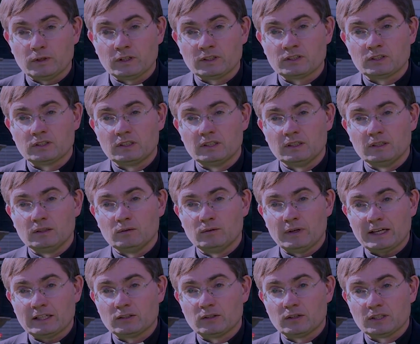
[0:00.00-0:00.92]
And the
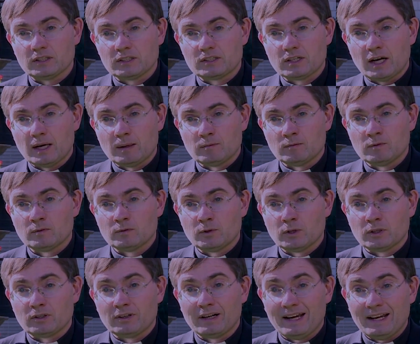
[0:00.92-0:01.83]
rector at the time,
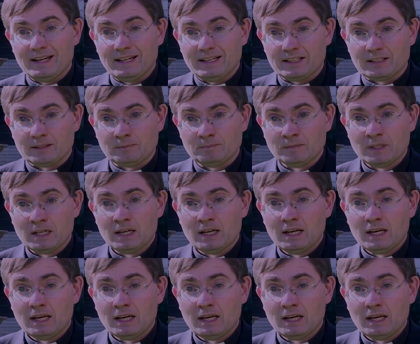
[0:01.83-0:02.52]
Father Hagan,